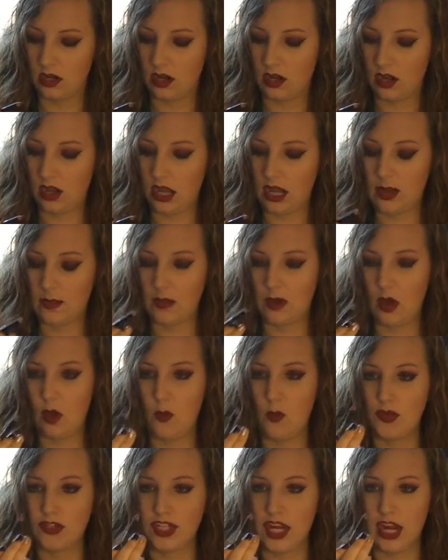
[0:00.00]

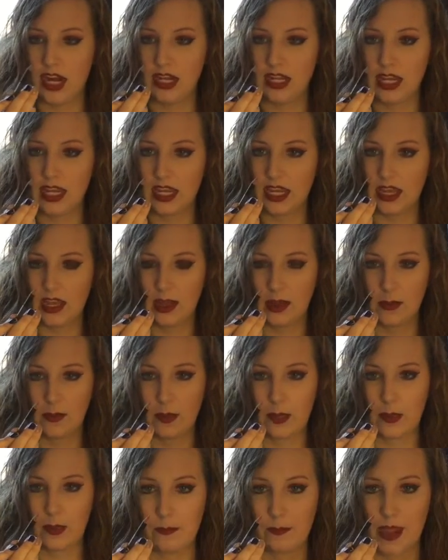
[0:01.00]
almost kind of like a
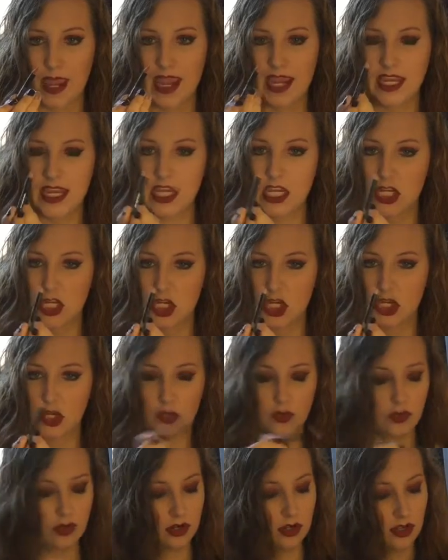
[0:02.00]
pinky
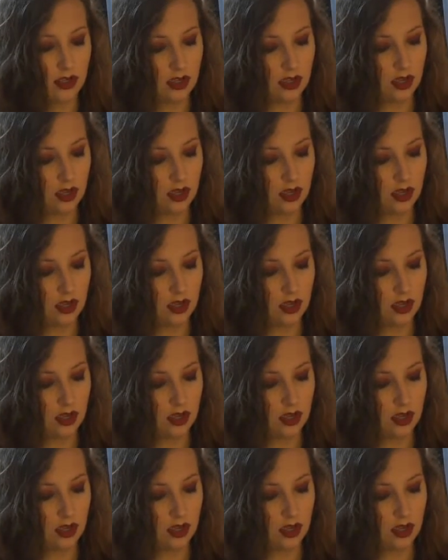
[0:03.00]
nude.